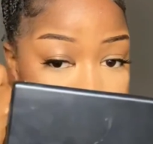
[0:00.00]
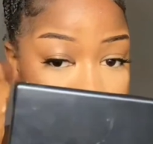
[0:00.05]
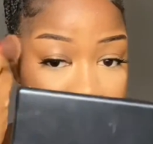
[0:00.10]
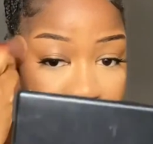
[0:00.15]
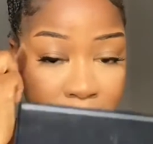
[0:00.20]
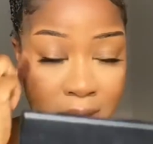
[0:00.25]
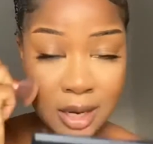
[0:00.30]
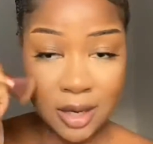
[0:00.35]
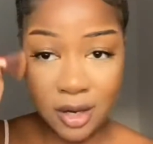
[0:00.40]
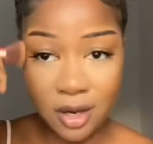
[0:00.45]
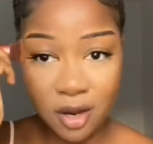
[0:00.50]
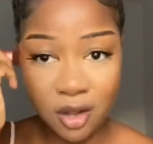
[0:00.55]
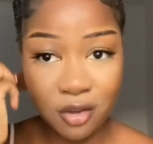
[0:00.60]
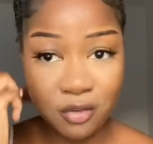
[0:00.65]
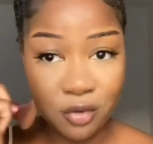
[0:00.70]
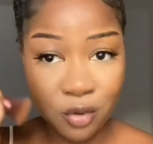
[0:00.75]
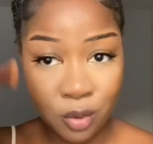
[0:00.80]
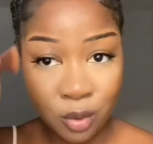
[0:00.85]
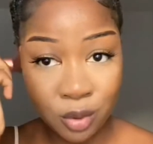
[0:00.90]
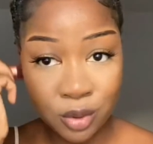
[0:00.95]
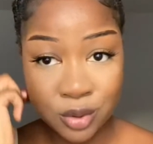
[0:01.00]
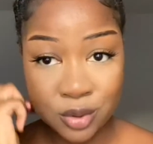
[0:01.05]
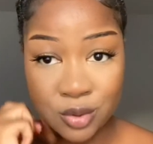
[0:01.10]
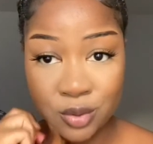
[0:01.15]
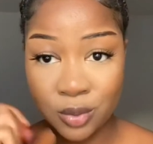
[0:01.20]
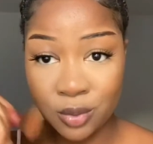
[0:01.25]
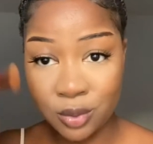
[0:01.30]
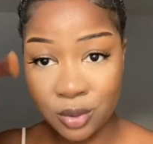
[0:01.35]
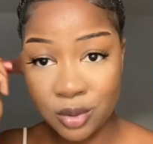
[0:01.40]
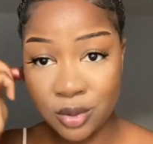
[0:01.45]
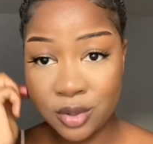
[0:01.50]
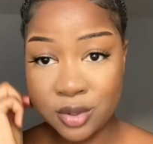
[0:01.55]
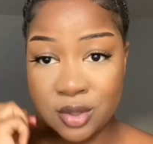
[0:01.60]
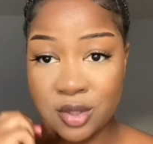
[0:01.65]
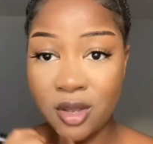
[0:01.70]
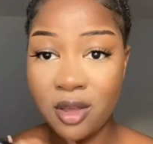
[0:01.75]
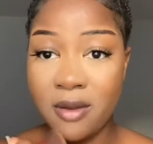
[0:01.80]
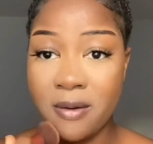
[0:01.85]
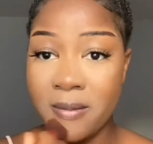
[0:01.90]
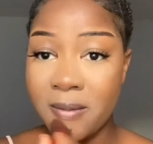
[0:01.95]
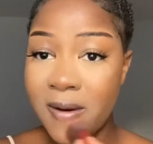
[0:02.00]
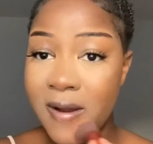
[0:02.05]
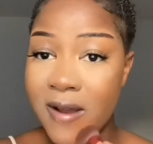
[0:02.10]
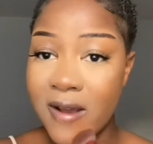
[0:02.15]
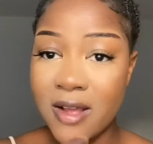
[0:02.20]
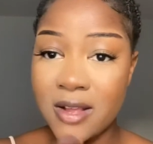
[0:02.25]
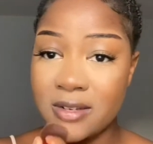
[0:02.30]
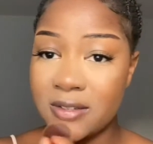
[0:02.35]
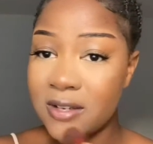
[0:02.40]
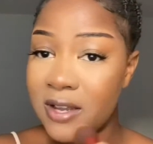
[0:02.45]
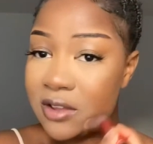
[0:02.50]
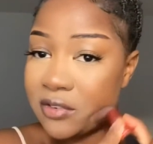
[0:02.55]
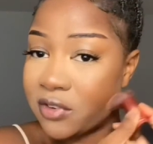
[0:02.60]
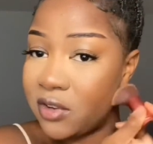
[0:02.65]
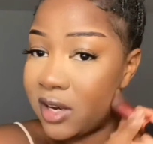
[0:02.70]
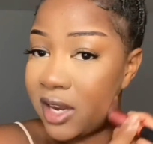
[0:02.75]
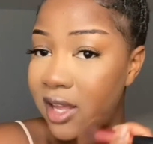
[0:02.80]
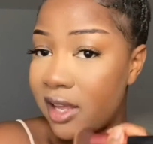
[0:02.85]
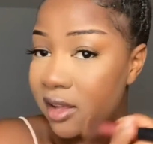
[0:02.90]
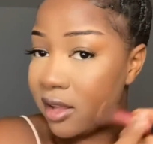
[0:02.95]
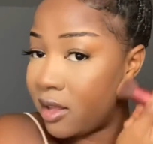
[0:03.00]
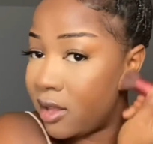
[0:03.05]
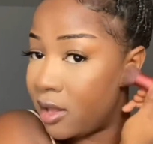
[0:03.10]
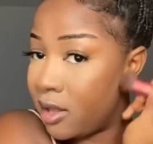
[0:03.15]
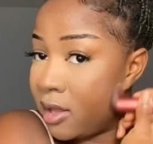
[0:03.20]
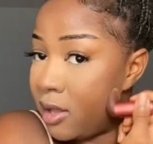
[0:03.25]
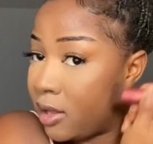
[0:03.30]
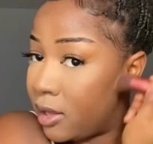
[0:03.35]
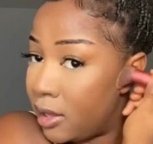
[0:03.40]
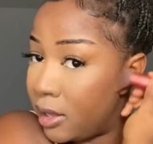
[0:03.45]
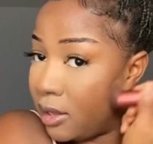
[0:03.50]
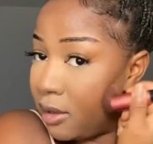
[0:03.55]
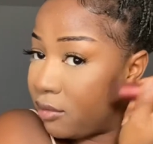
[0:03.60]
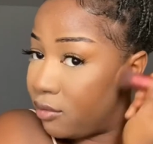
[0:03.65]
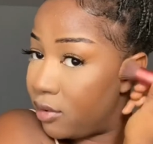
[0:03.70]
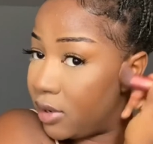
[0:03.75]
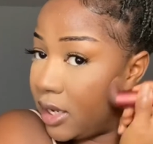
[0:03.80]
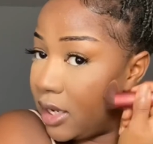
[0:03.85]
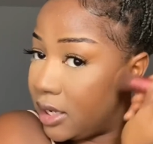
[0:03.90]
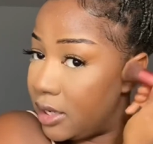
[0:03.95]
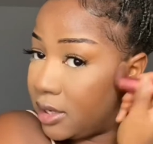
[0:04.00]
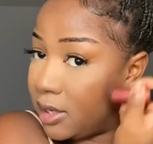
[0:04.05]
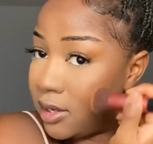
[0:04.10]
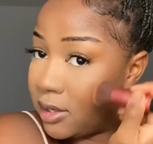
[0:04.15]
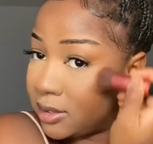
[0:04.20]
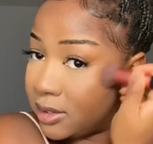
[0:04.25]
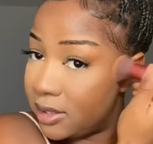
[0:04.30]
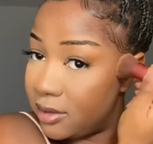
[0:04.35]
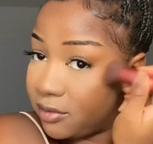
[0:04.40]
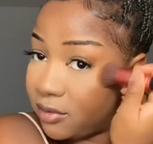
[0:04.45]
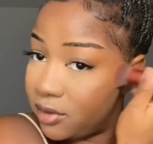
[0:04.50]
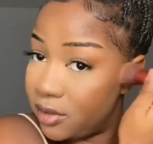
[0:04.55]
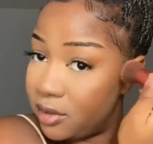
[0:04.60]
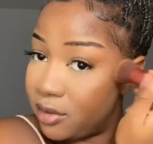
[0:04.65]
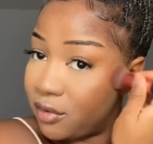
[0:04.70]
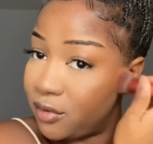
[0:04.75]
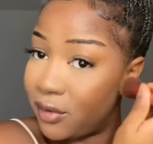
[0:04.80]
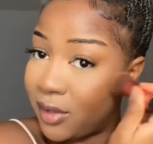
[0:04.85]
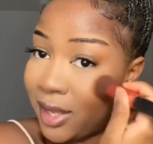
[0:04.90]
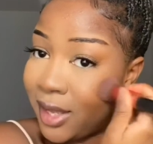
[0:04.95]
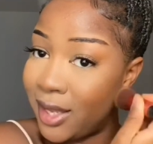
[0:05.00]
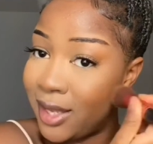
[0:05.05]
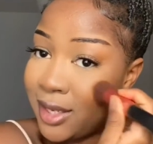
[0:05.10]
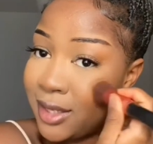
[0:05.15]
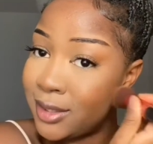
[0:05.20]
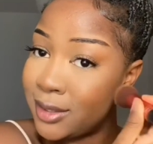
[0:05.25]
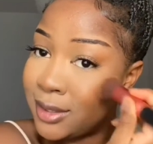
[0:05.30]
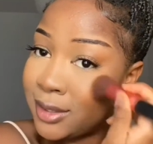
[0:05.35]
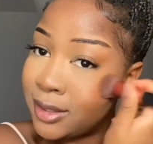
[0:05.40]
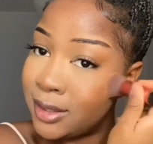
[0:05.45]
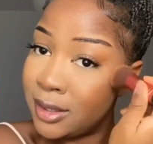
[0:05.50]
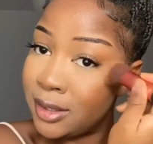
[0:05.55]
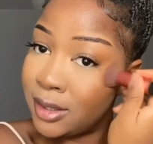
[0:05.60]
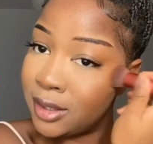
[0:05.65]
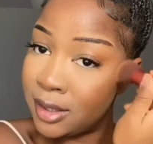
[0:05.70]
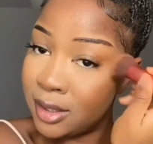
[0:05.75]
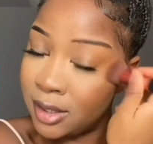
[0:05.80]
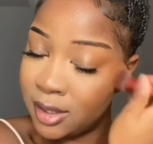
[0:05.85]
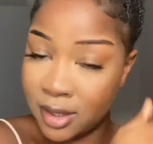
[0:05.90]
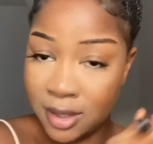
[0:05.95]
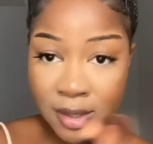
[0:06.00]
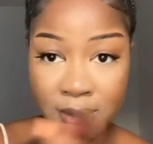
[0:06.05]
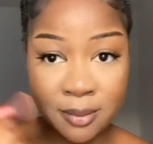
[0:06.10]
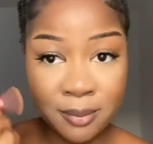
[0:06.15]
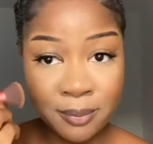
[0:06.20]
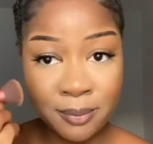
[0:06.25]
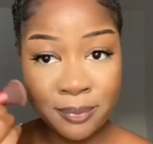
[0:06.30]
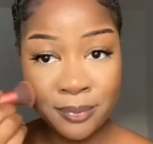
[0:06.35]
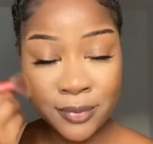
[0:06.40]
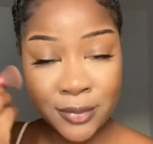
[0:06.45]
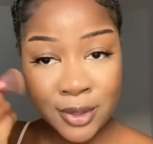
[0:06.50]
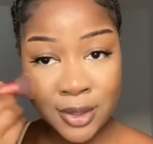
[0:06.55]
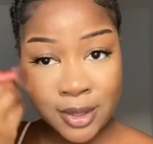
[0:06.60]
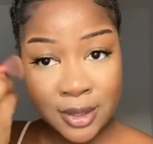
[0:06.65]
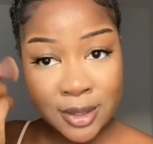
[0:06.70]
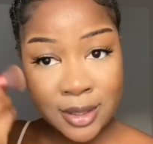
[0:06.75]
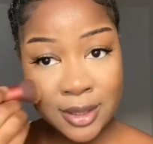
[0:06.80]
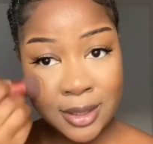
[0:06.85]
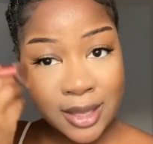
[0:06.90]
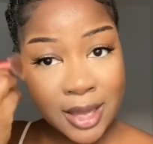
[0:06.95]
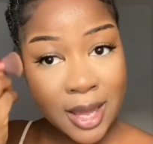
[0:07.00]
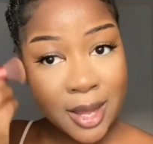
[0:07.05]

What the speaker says: I love contour so much. I feel like it really does it for the face. Yeah.